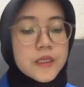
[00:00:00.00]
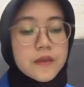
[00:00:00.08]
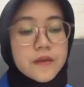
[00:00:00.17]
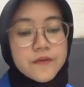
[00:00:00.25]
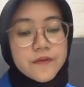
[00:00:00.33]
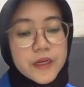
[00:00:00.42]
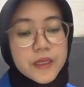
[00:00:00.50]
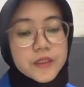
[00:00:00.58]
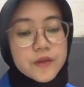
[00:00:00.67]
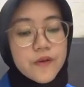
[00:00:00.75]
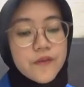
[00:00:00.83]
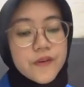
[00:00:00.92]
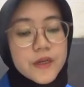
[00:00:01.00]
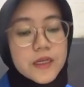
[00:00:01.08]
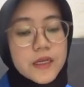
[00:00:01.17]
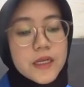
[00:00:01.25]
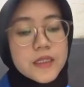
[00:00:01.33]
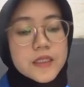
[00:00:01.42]
The phrase over the
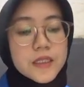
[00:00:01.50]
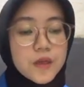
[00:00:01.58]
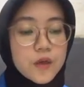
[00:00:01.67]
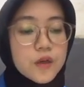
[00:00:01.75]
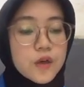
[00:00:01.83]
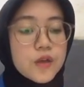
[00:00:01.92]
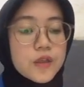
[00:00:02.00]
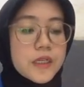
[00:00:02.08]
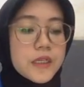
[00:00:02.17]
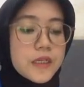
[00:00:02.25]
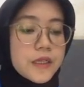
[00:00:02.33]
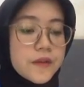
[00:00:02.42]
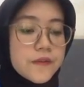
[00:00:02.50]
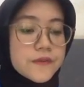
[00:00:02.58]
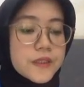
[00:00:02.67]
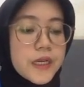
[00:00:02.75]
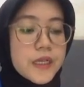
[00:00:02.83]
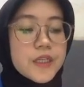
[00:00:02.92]
lazy dog only
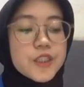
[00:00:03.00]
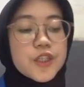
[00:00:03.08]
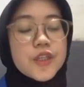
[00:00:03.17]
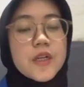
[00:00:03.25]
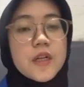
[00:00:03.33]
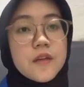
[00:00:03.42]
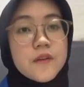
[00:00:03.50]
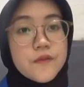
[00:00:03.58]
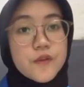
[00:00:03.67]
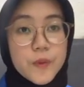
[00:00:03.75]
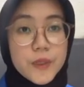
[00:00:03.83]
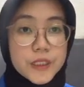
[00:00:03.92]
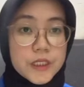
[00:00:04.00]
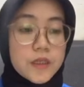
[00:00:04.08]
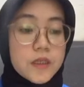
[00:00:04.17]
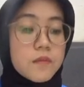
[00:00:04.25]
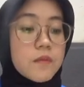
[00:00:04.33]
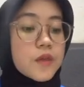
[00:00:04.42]
gives additional information
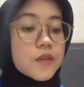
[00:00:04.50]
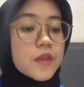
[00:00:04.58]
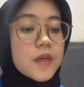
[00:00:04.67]
about